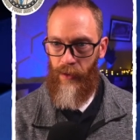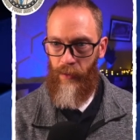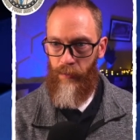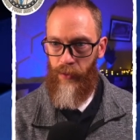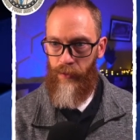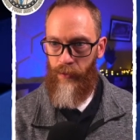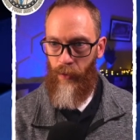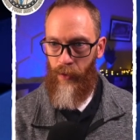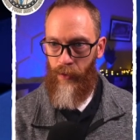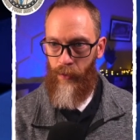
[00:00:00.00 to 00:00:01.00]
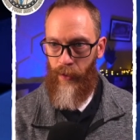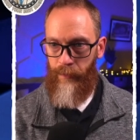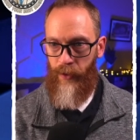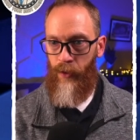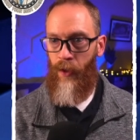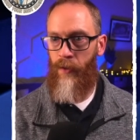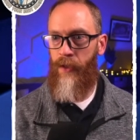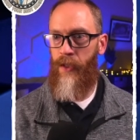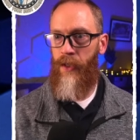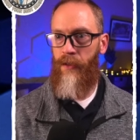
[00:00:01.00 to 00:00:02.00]
and Boudreaux. They're all
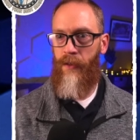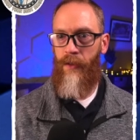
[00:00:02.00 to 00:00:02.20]
good.